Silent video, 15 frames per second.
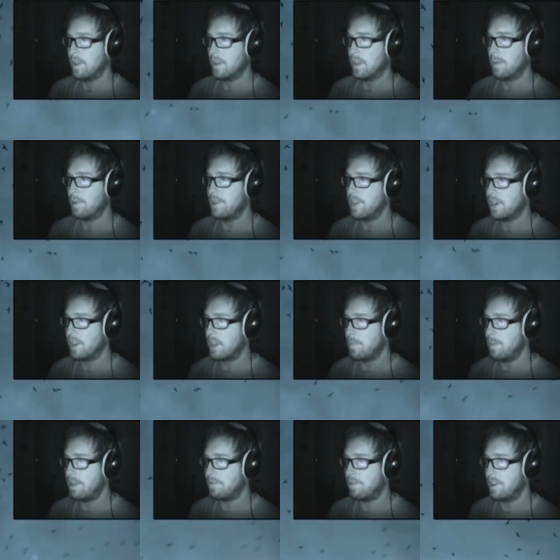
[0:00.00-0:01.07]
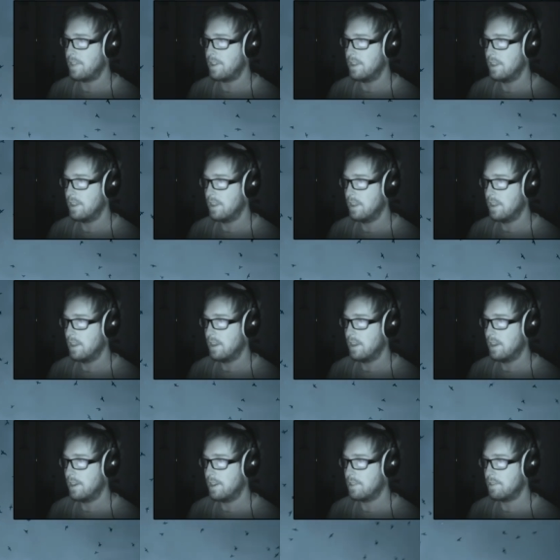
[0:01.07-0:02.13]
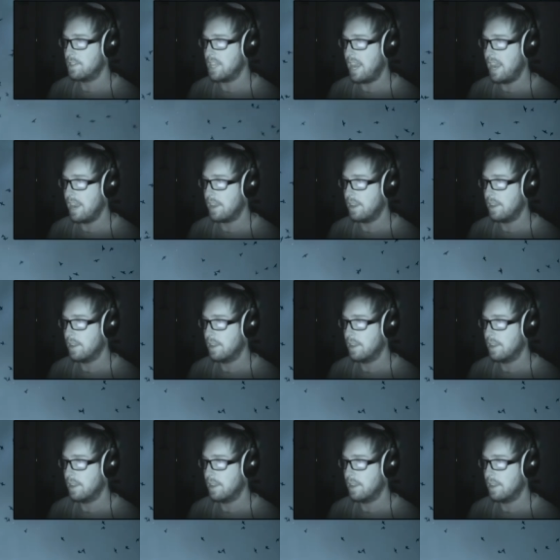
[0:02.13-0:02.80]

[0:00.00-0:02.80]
Come on, are you going to come back for another attack?